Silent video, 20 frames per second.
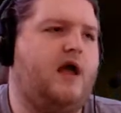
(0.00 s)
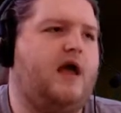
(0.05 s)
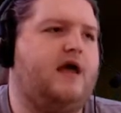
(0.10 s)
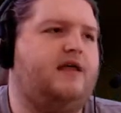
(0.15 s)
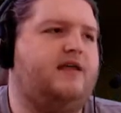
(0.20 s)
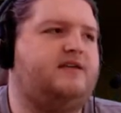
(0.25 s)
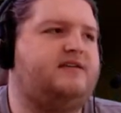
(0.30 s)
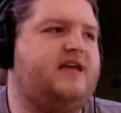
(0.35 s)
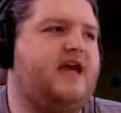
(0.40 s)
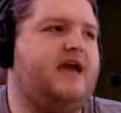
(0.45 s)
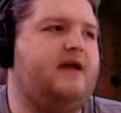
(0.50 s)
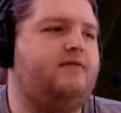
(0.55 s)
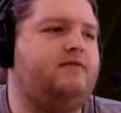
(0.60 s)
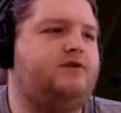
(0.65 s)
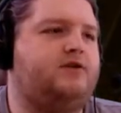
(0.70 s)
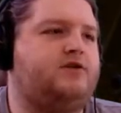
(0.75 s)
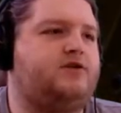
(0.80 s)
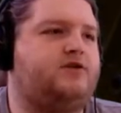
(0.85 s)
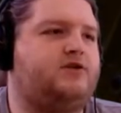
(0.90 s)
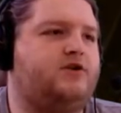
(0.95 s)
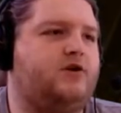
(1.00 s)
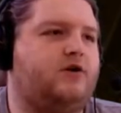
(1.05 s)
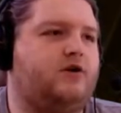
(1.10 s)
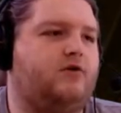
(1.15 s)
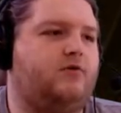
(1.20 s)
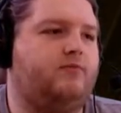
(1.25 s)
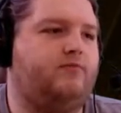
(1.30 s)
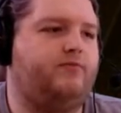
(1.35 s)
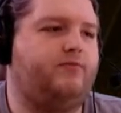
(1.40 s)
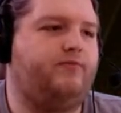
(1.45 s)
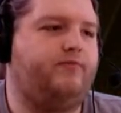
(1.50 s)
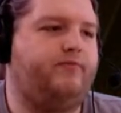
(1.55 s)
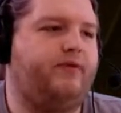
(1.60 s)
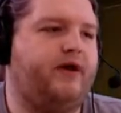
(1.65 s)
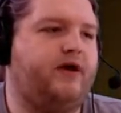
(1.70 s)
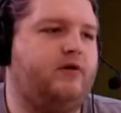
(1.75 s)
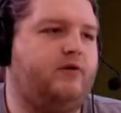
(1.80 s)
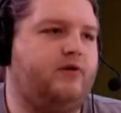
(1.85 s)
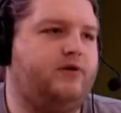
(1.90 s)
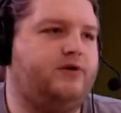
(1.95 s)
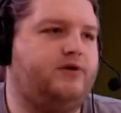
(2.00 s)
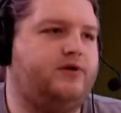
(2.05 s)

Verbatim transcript: This game just took a big old